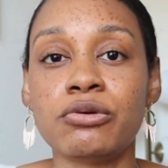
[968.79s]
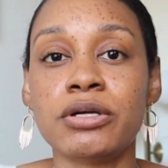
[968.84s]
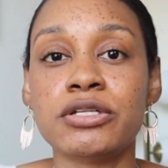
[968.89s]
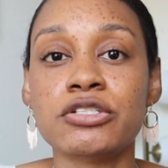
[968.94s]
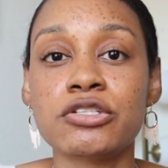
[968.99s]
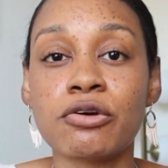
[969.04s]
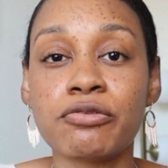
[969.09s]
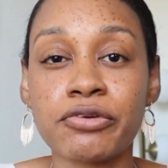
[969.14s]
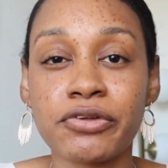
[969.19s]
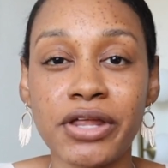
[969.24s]
And
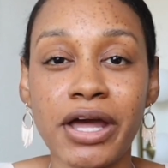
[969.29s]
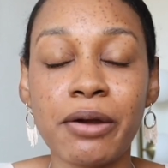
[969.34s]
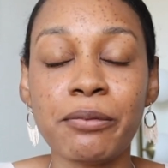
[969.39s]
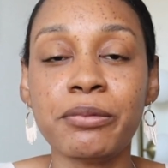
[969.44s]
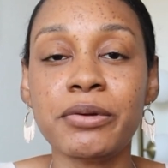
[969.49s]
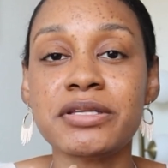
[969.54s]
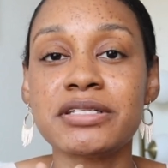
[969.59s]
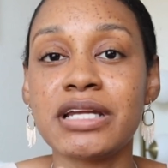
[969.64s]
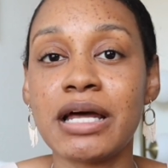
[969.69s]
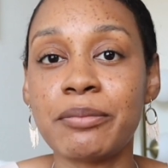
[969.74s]
so for that
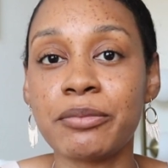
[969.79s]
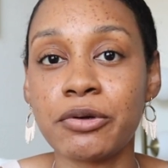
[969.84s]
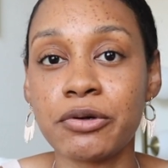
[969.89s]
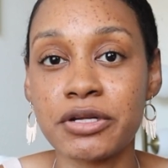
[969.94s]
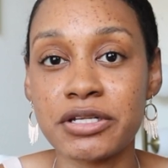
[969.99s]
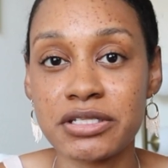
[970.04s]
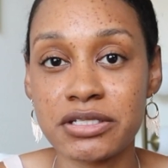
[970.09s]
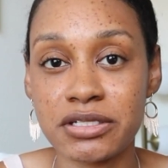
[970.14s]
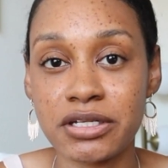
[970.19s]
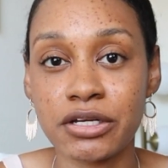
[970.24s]
reason, I'm going
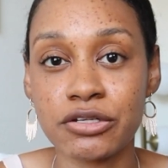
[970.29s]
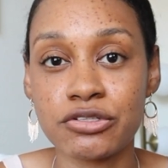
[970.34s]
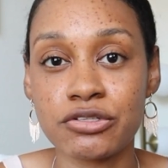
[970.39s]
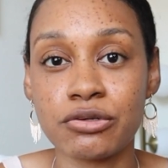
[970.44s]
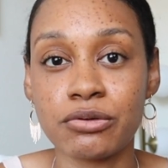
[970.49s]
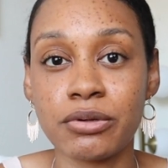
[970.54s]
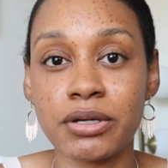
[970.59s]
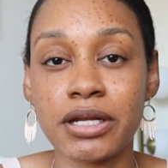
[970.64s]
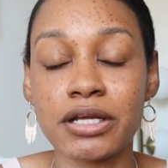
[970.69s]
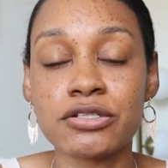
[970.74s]
to stick
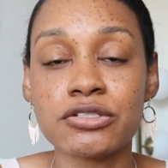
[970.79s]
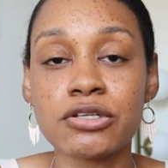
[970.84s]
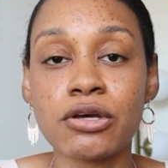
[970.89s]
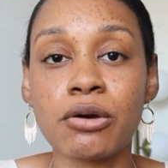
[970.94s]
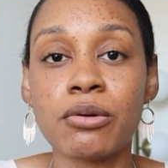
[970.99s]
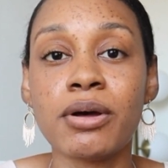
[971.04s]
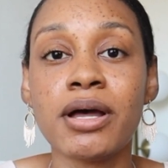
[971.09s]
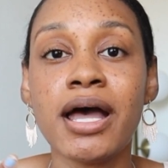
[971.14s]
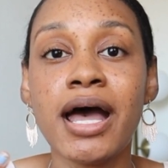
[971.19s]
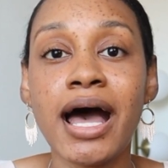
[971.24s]
to it. And
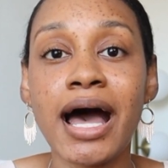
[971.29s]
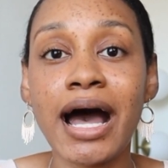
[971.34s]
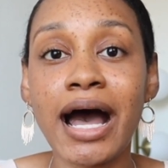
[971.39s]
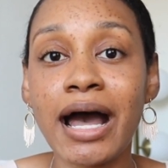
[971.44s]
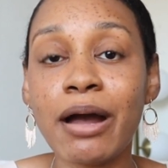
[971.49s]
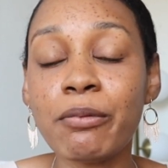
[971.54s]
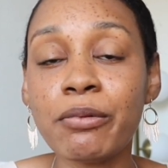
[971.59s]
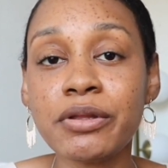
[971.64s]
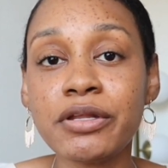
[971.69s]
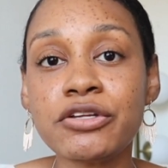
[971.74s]
so I
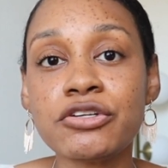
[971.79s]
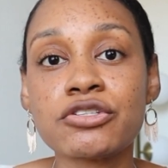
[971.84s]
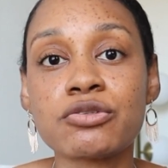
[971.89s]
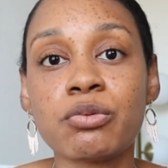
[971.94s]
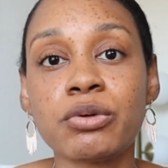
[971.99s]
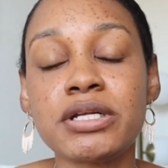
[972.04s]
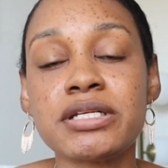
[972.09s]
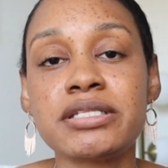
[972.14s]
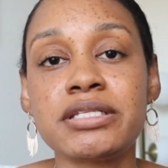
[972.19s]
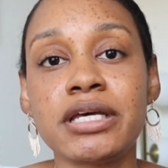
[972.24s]
really just
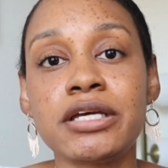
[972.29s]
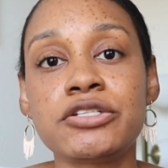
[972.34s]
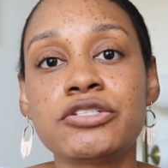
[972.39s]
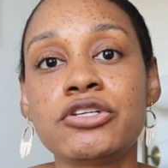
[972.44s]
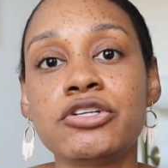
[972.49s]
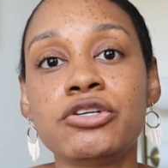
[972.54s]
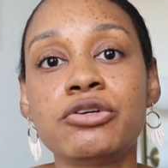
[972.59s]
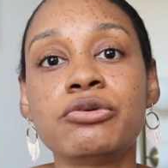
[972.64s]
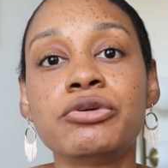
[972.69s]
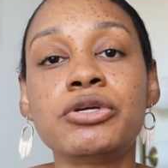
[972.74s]
want to say to
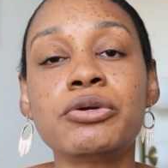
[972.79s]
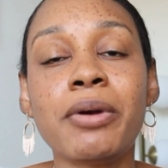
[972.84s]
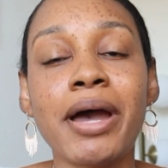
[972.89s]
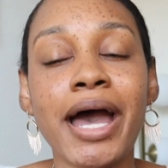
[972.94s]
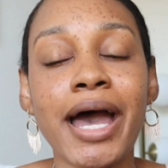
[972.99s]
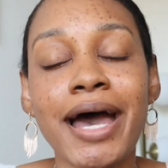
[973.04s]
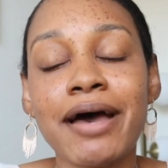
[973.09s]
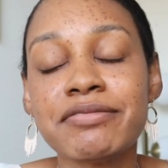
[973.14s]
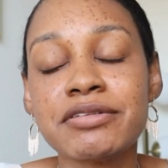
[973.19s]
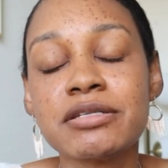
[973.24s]
you, you
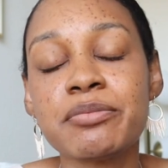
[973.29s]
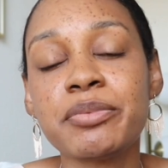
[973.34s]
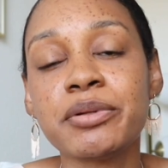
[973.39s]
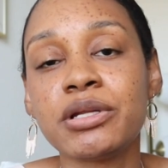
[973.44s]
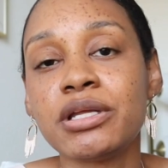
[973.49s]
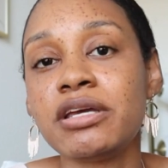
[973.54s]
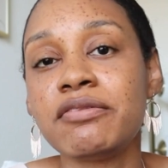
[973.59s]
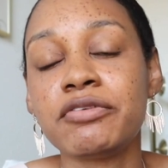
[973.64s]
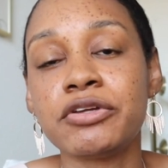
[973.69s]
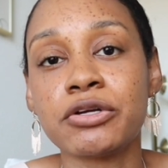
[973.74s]
have to
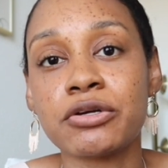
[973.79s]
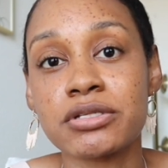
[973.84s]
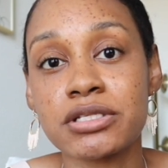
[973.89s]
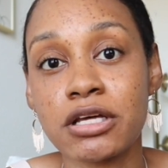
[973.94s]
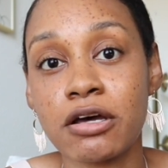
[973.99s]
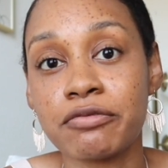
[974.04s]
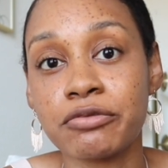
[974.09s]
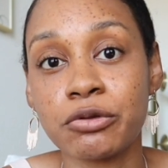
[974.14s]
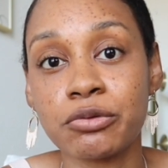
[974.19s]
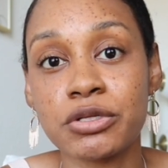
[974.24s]
believe in
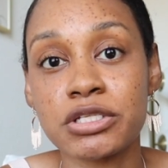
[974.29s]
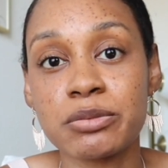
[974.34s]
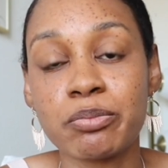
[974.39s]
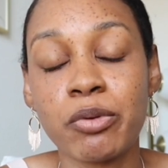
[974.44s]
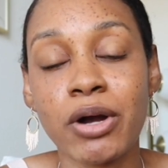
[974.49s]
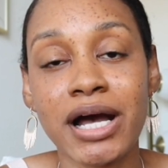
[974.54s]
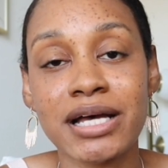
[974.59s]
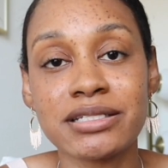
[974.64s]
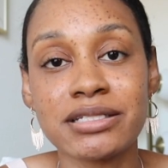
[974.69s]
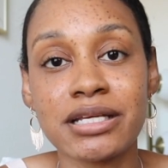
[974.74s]
yourself through this
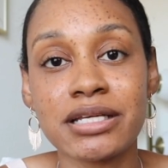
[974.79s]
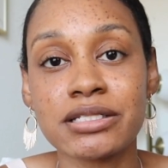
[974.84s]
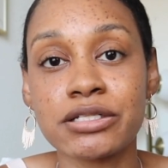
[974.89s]
process.